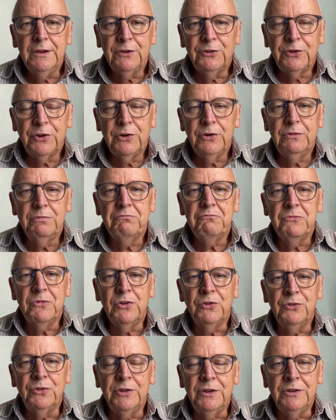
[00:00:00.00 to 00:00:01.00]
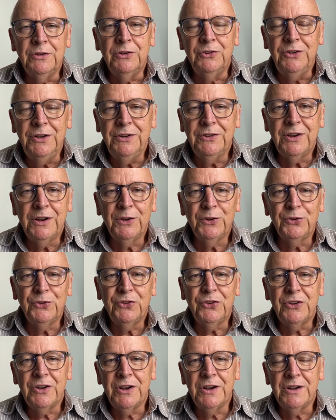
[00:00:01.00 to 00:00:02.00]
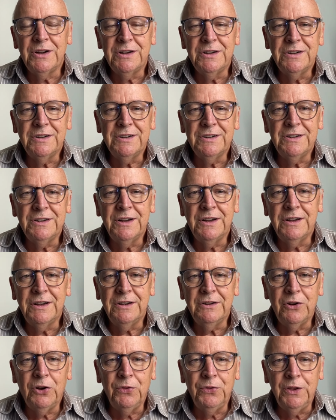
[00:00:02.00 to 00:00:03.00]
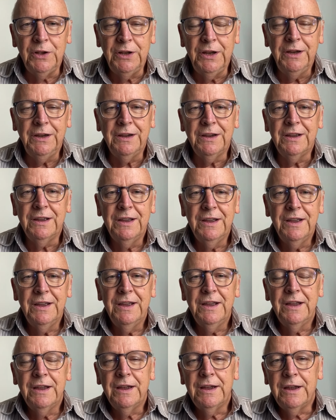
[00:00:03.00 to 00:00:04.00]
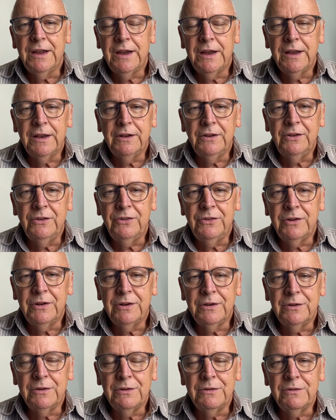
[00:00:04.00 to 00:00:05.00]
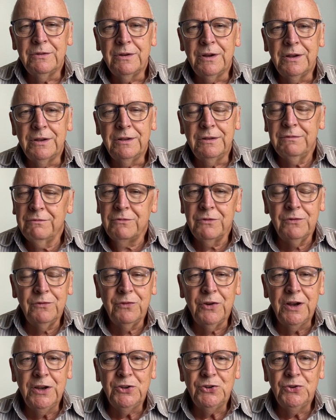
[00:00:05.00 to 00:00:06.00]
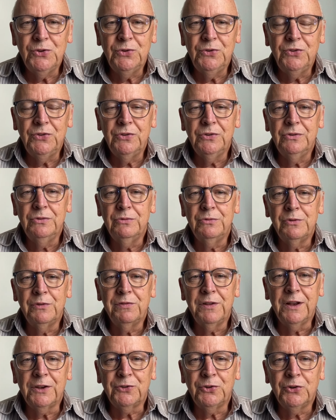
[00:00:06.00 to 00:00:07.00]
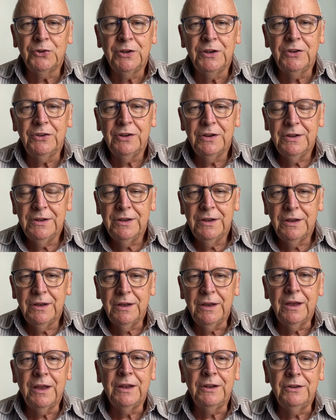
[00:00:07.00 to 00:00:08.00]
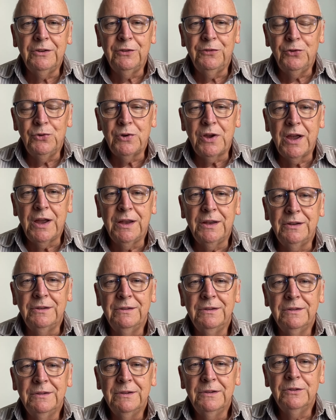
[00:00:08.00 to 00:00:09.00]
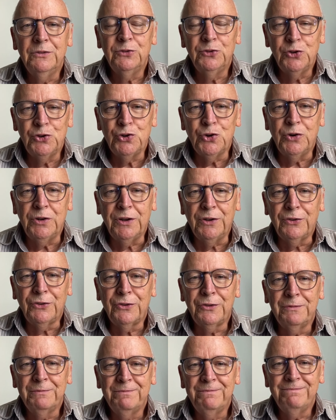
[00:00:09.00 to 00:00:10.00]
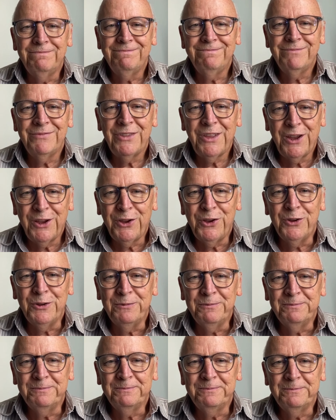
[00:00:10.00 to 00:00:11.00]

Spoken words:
So the details are on the link, and I invite you to reflect on it, and if you can, to join us. Thank you.